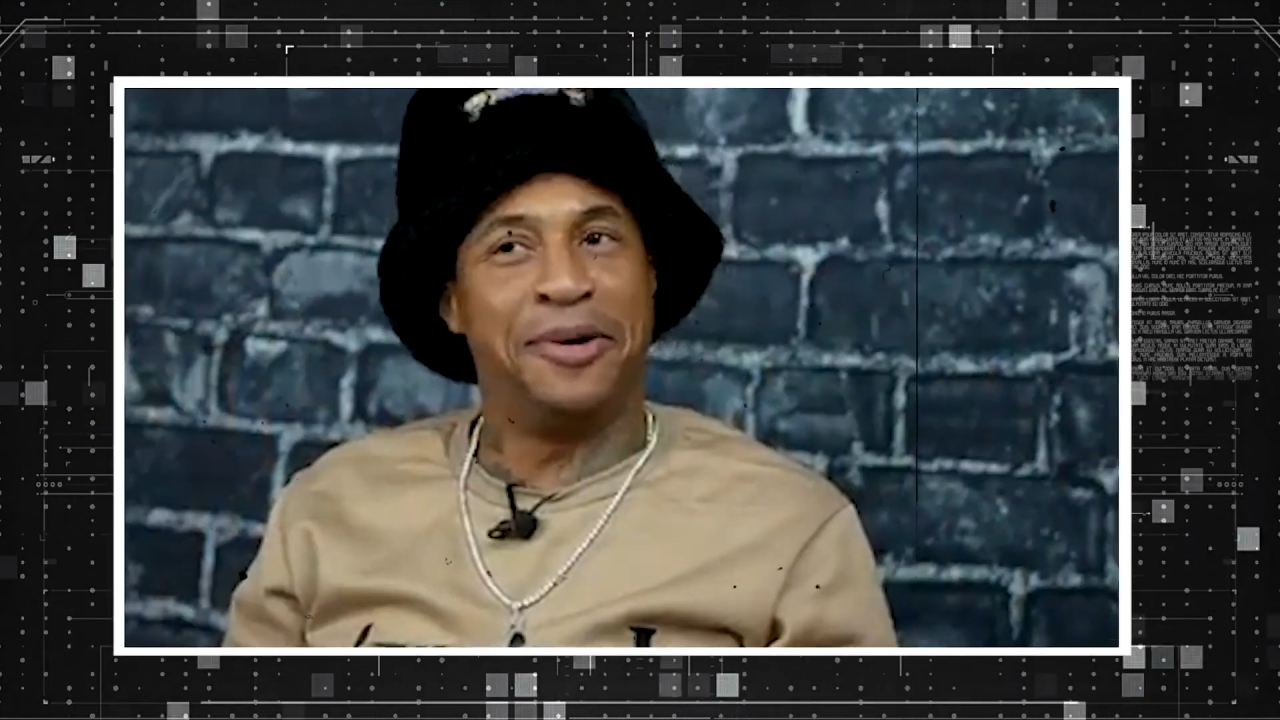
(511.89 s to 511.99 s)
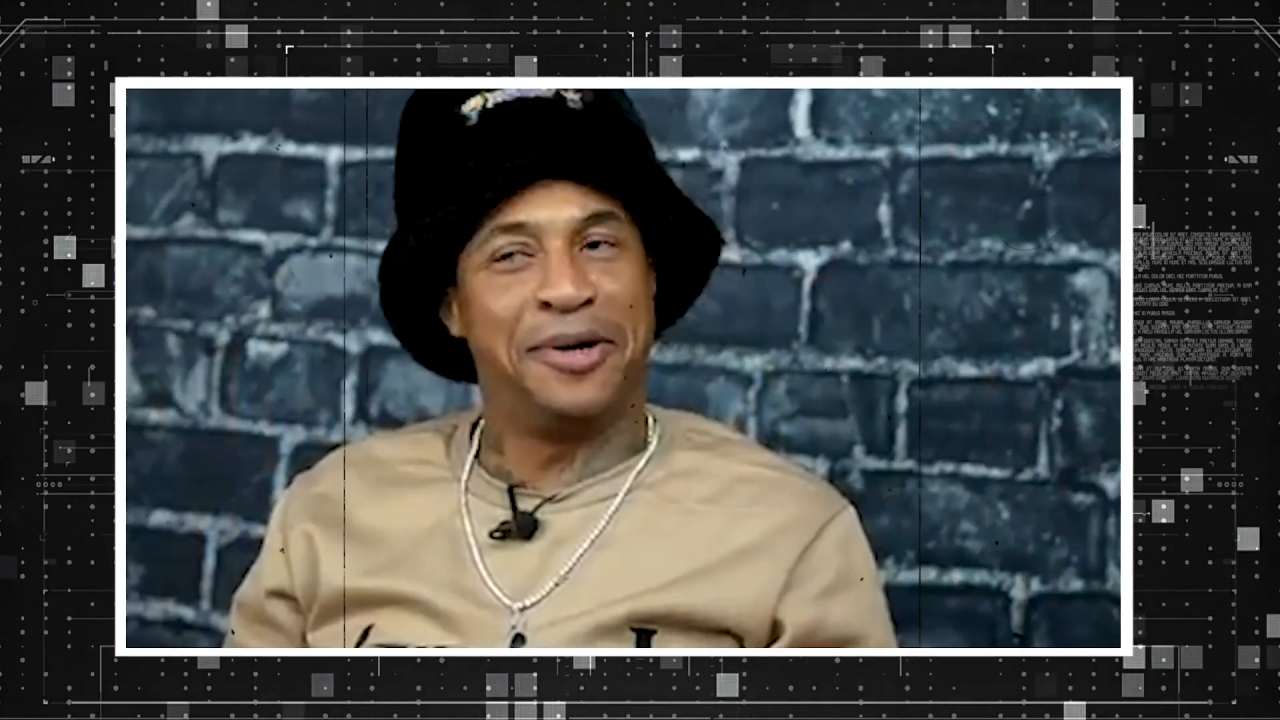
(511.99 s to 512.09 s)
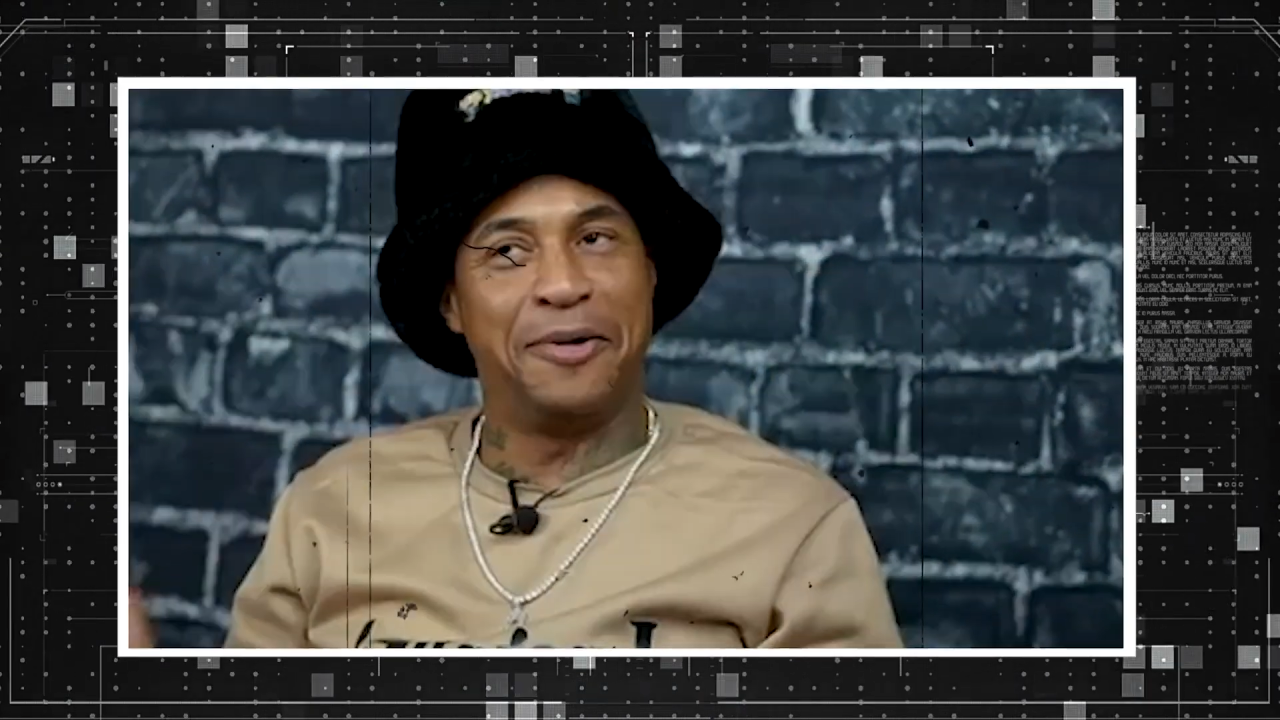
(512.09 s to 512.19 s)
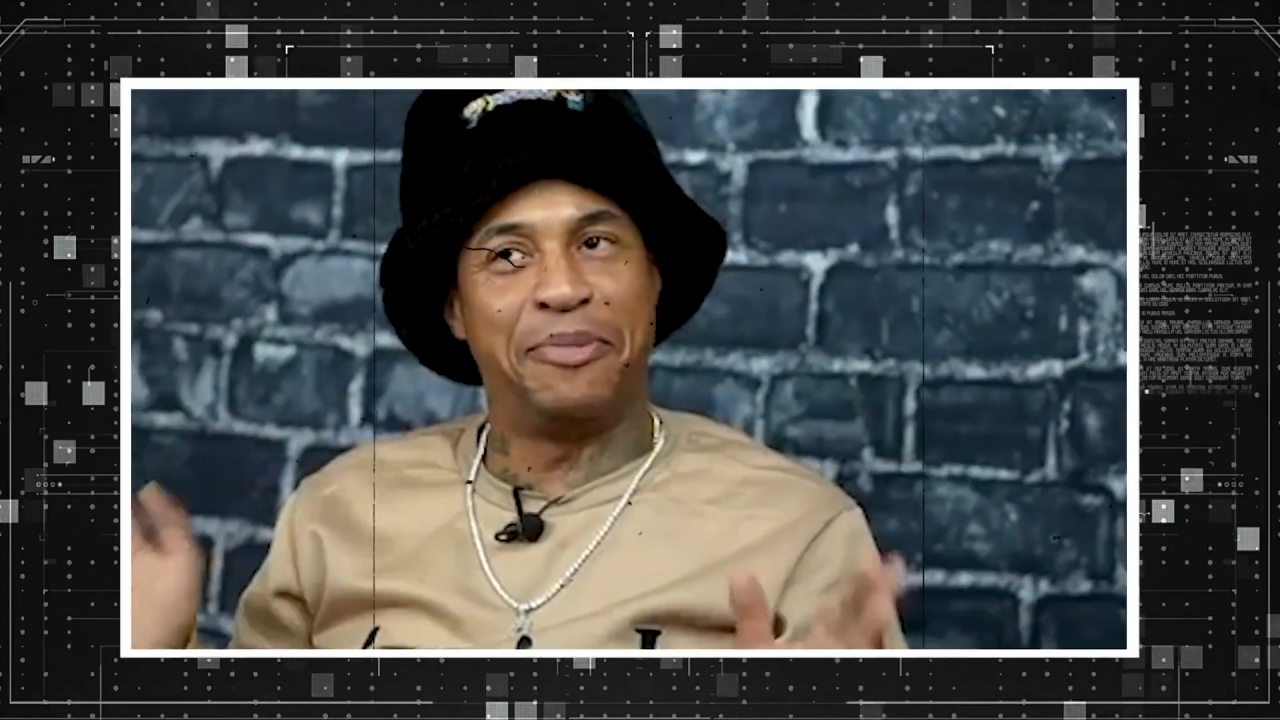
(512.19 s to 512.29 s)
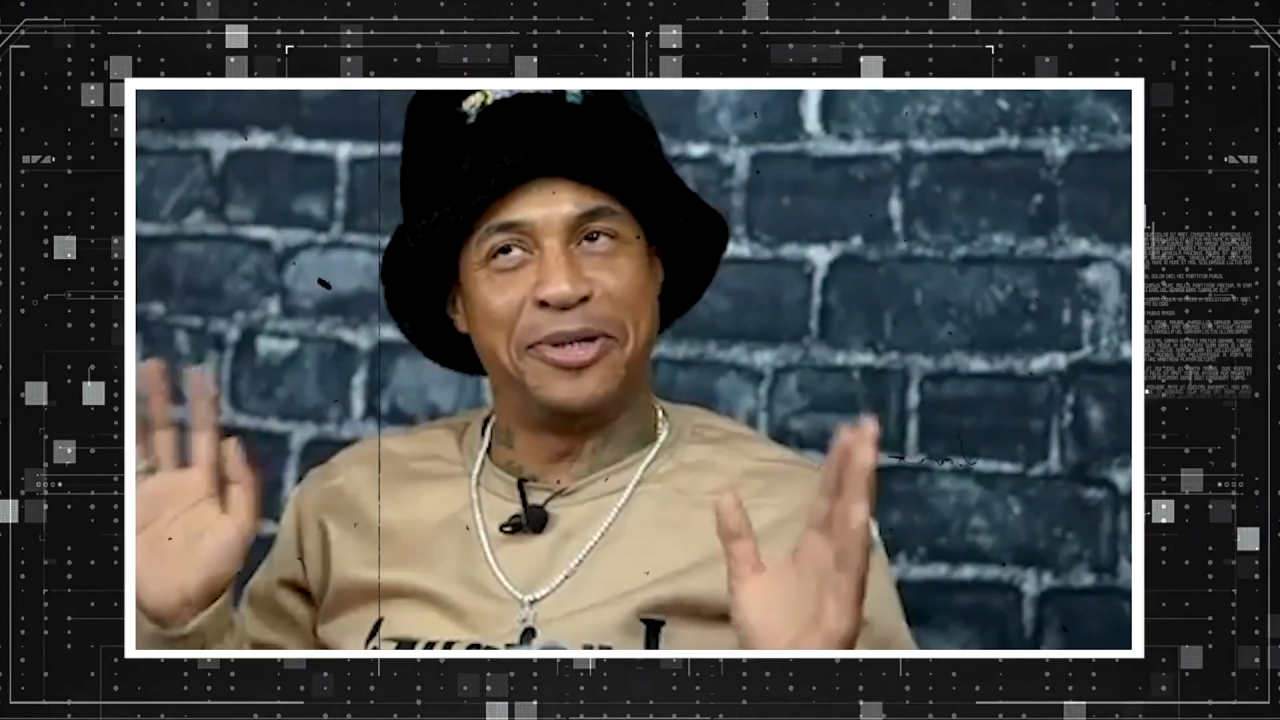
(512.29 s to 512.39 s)
he
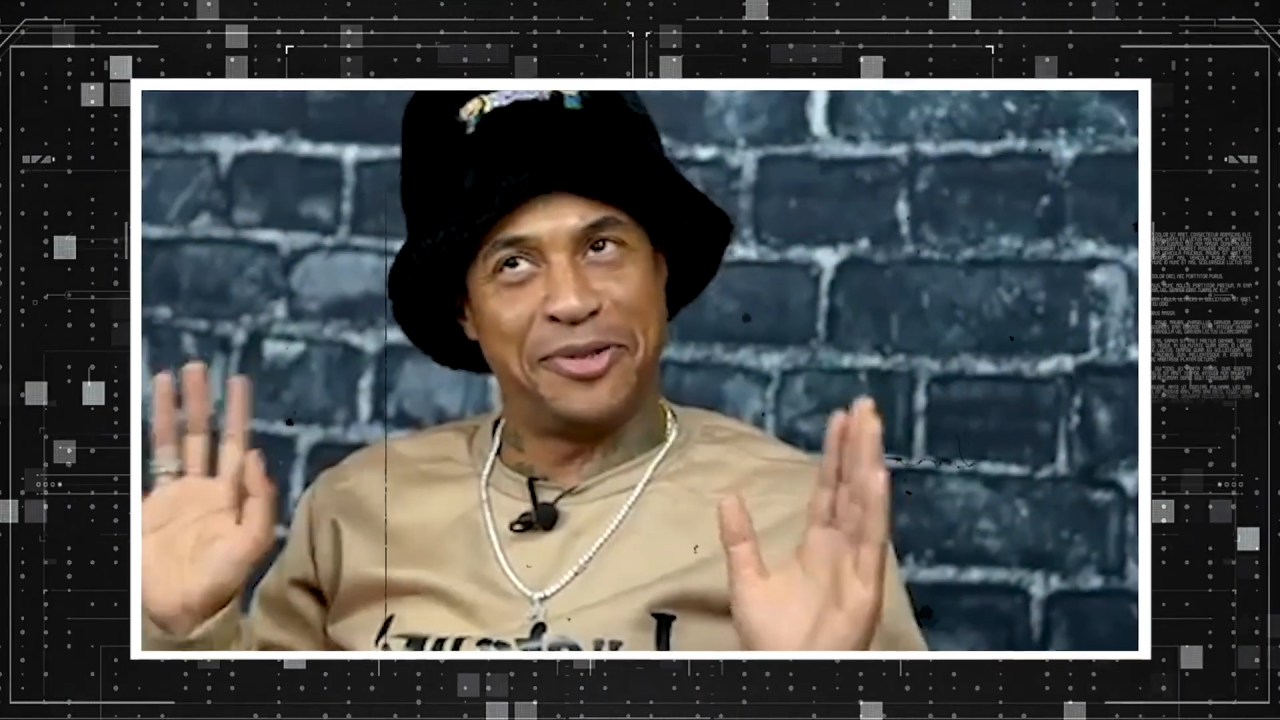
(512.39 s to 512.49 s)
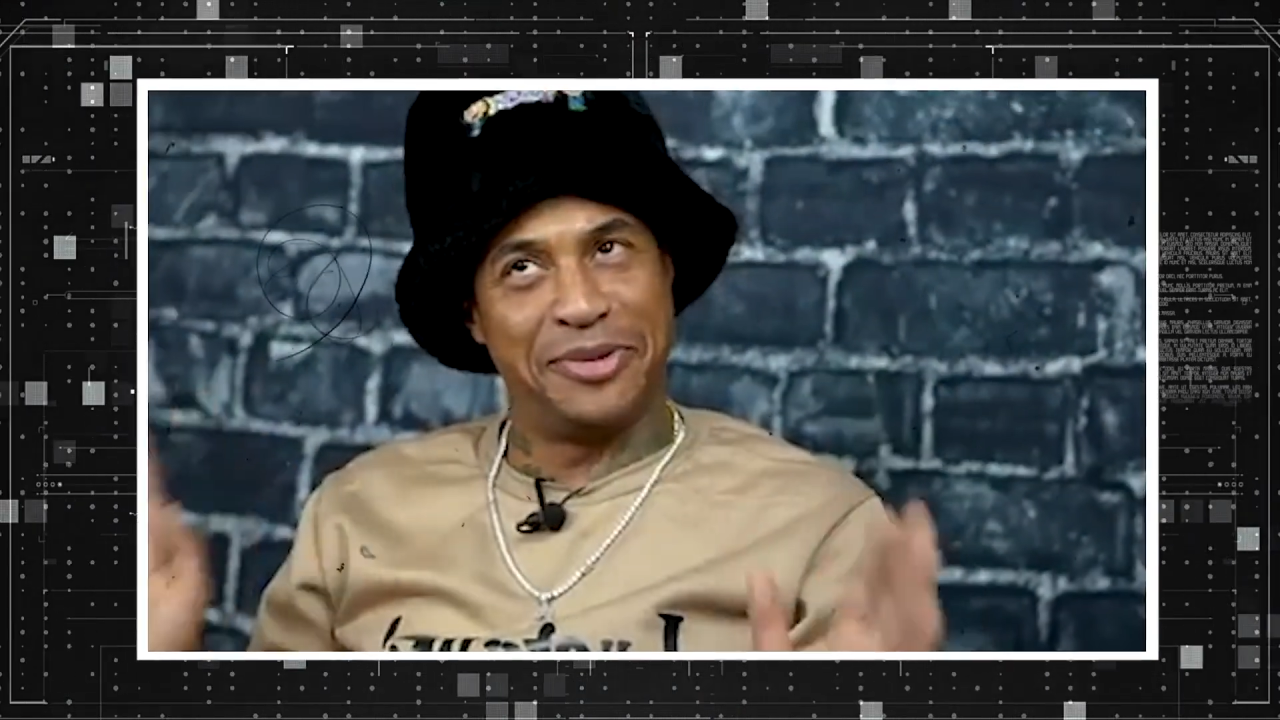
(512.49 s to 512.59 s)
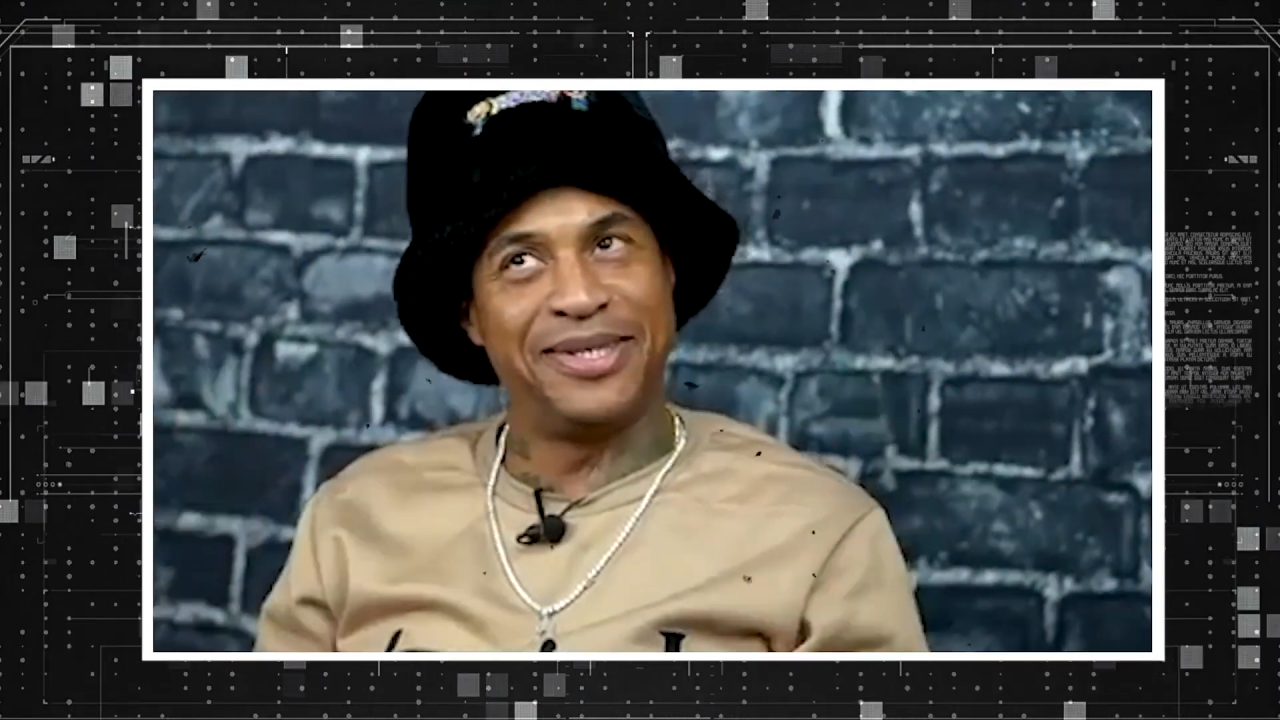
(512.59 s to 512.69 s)
gonna put you in